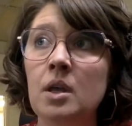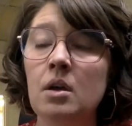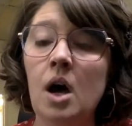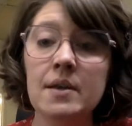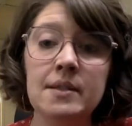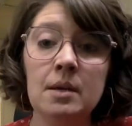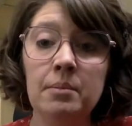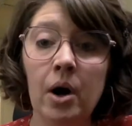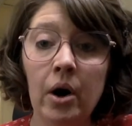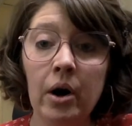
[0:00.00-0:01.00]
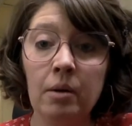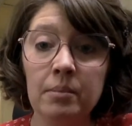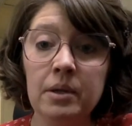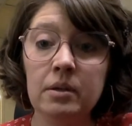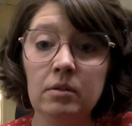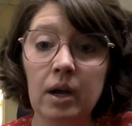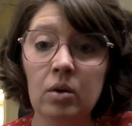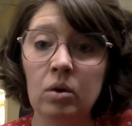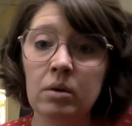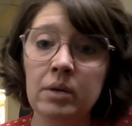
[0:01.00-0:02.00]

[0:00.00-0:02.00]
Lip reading: cause them harm, right? Or,